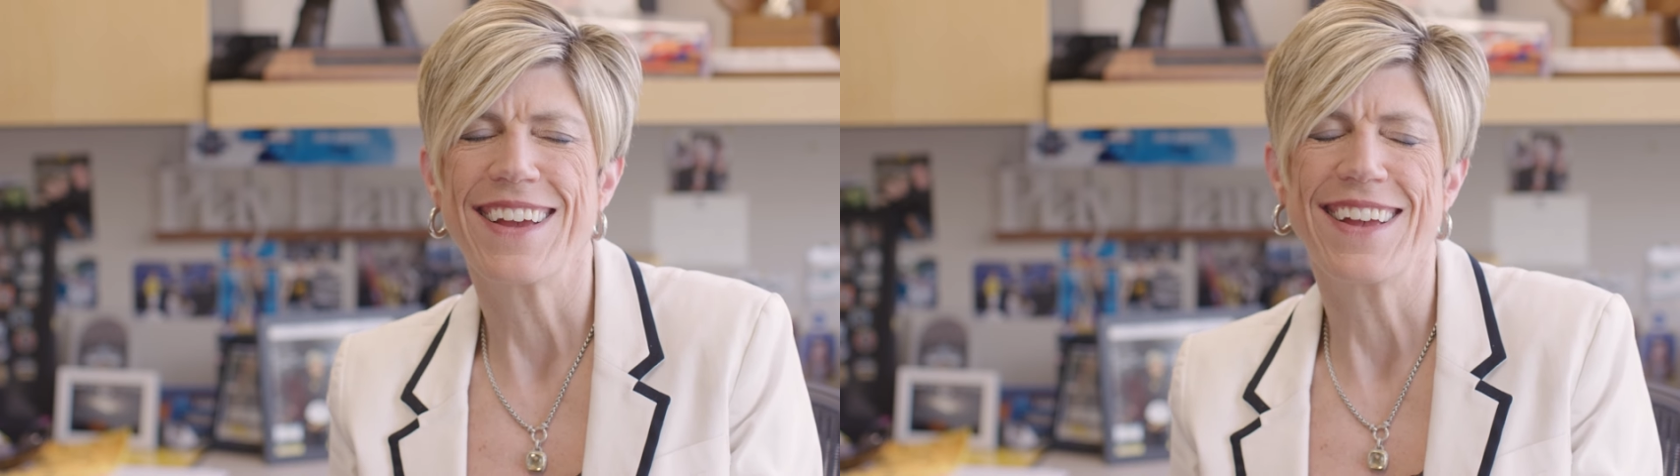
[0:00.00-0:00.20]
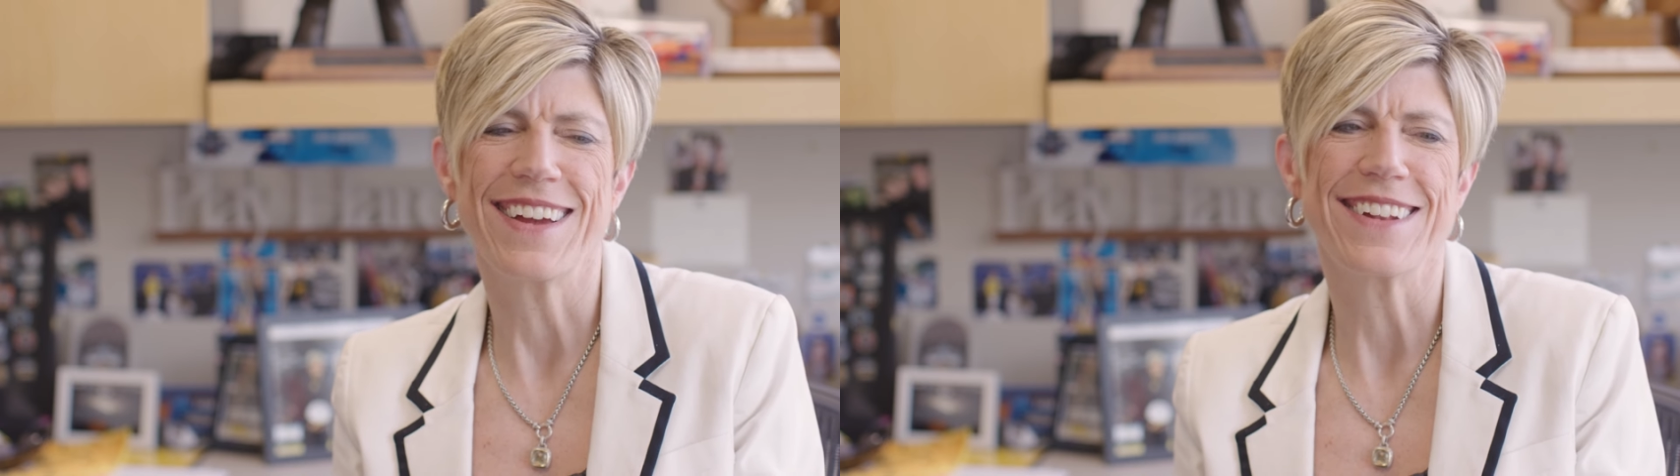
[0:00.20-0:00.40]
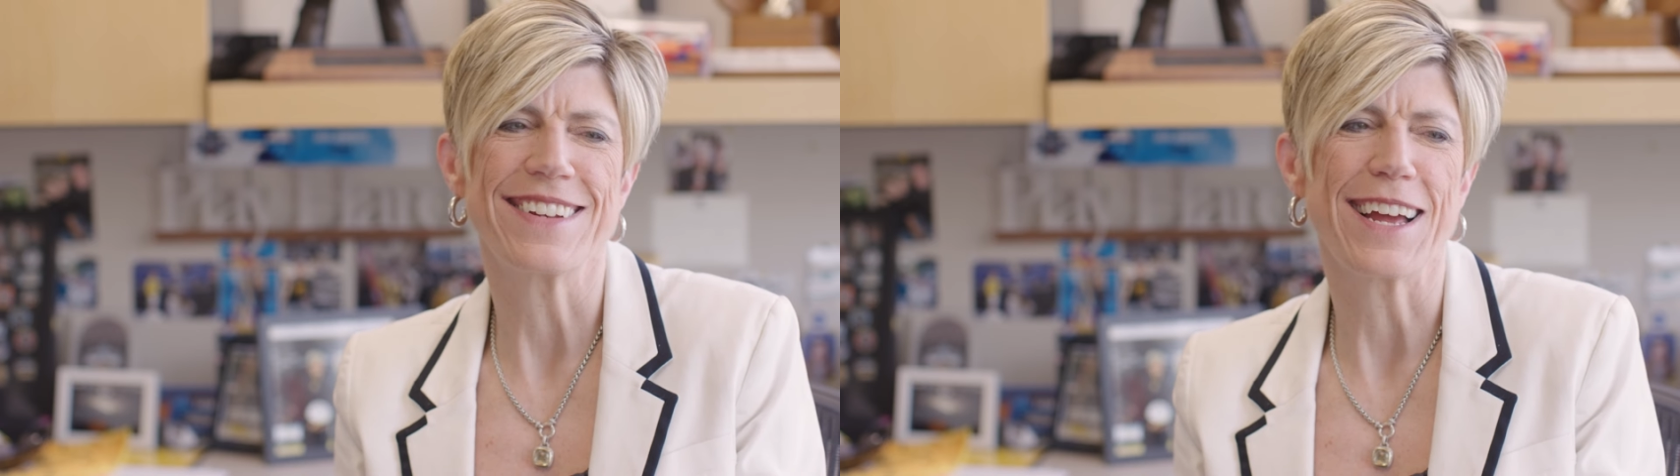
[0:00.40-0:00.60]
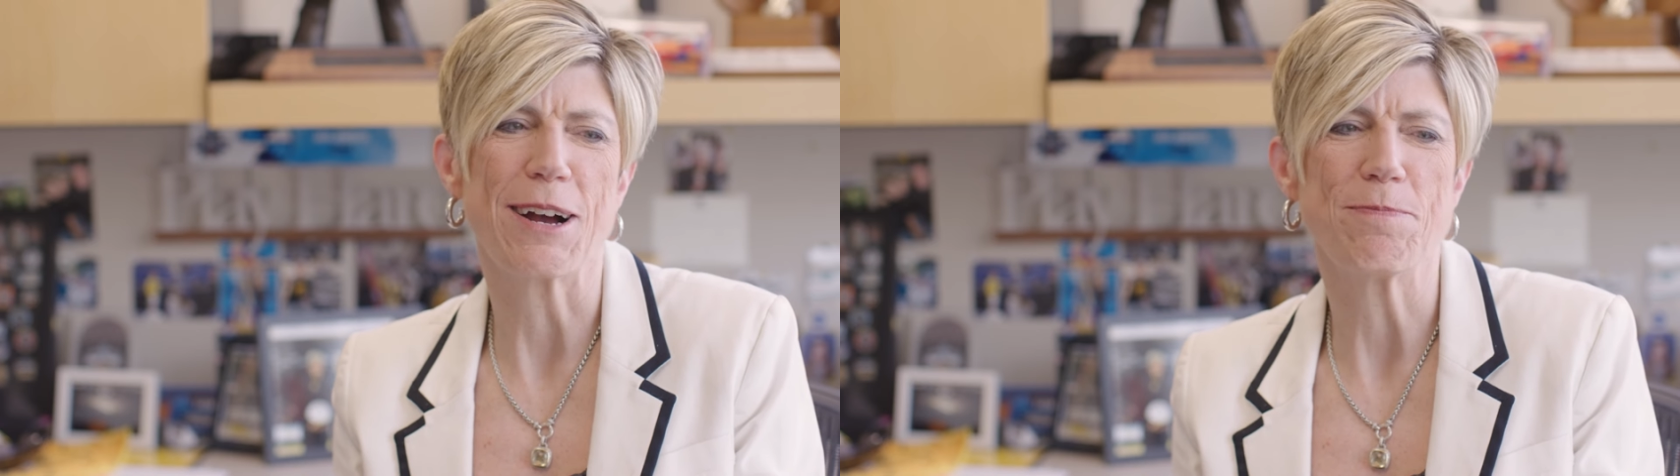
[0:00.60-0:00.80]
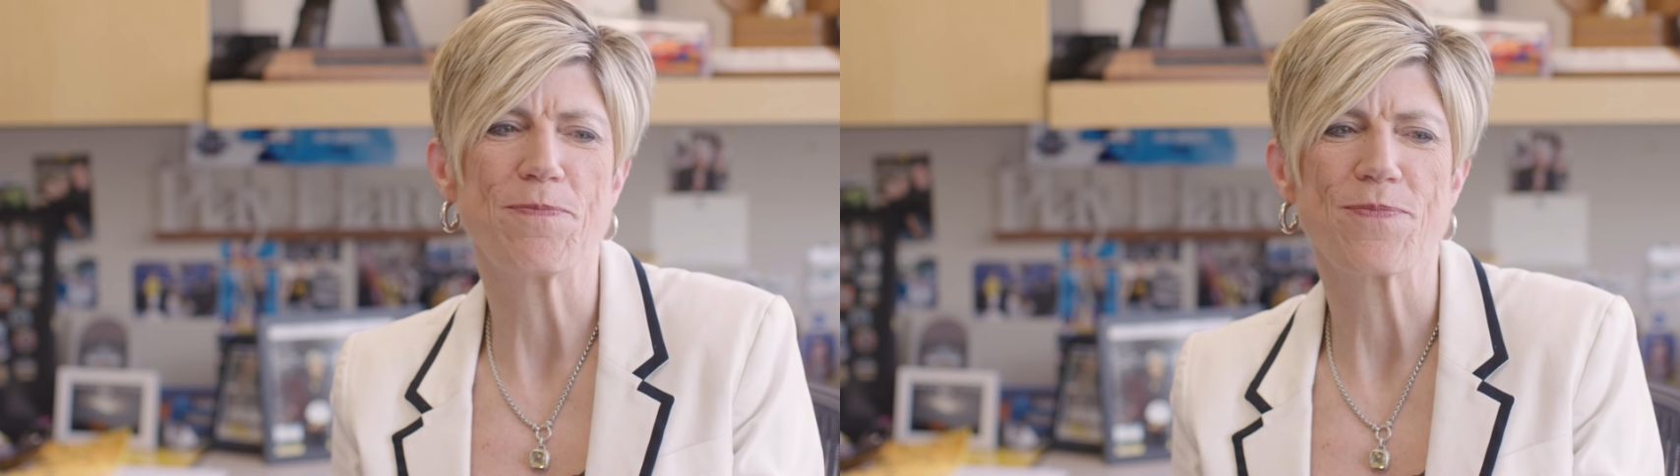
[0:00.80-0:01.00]
And
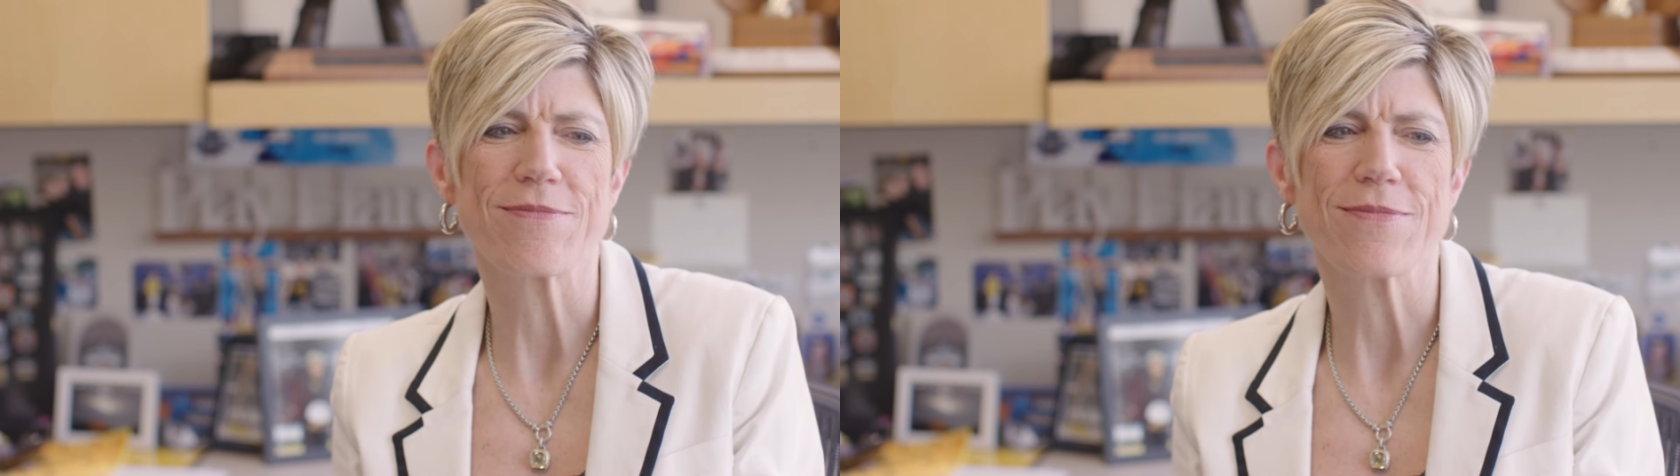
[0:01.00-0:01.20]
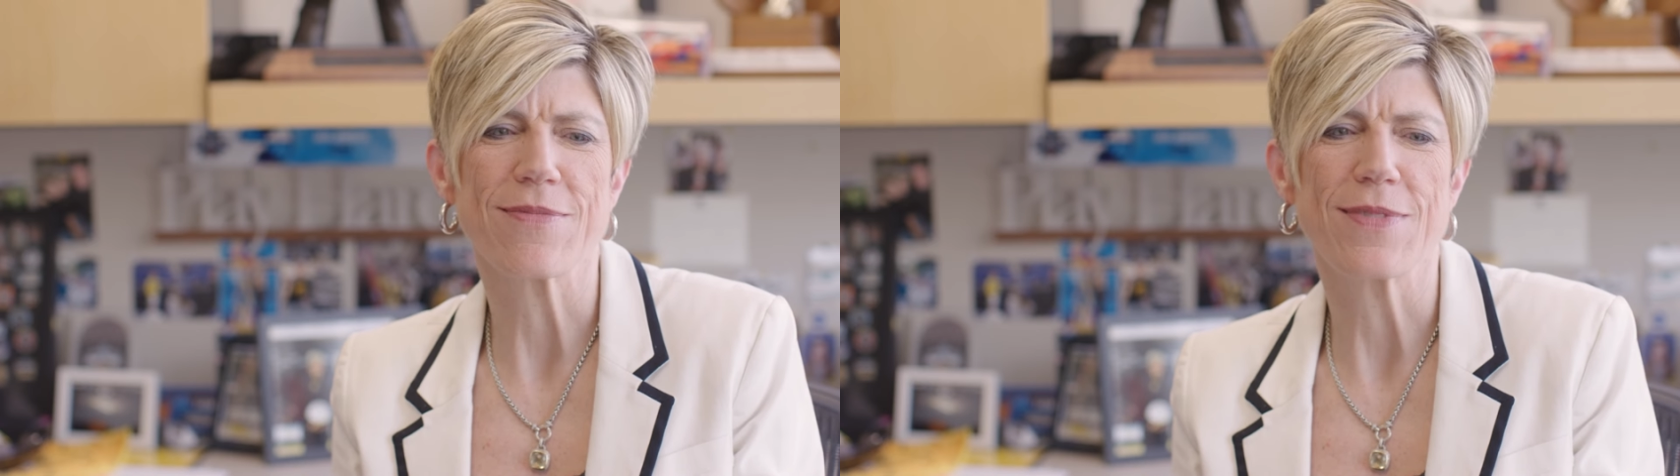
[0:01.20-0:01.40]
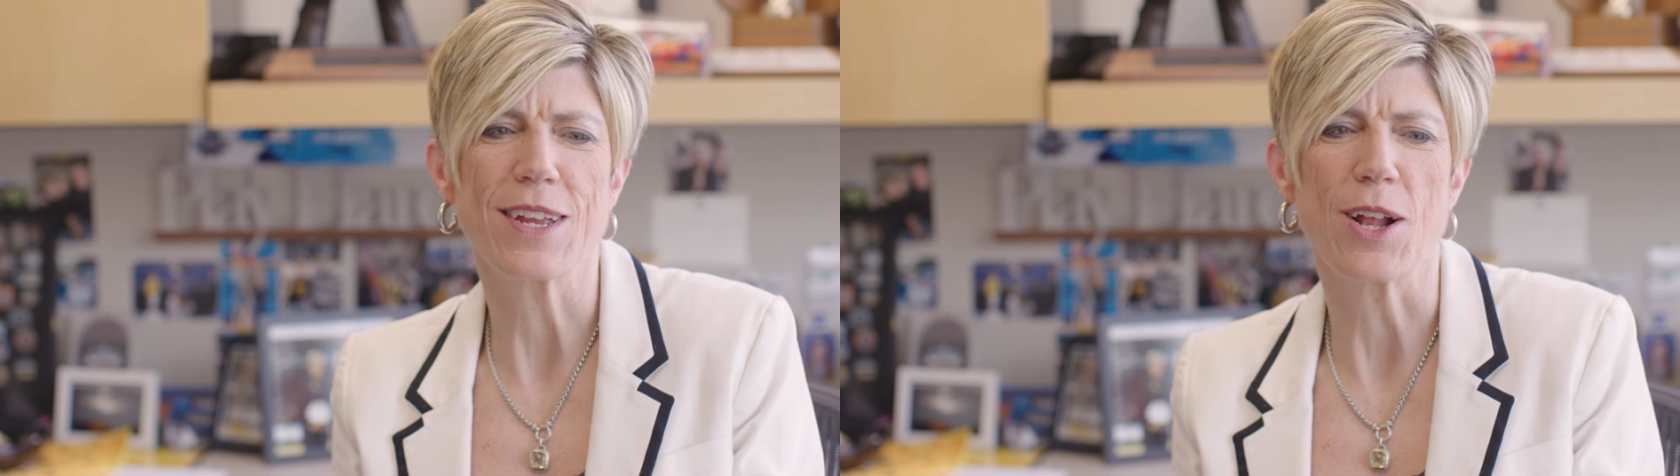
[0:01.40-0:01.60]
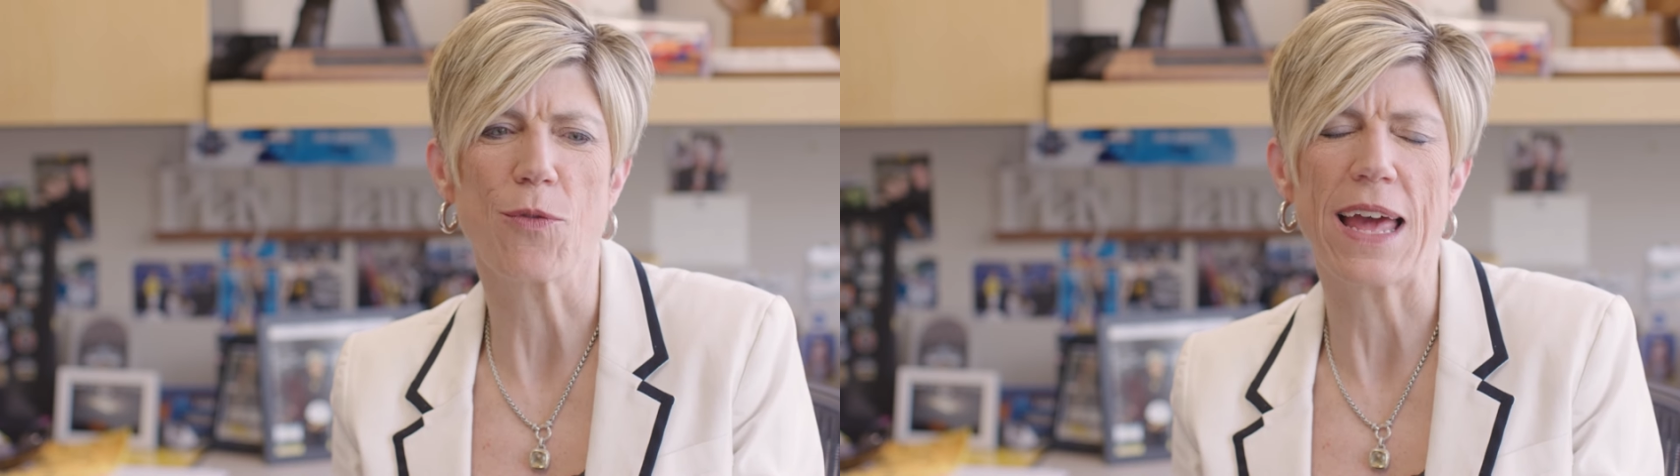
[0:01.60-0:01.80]
you know,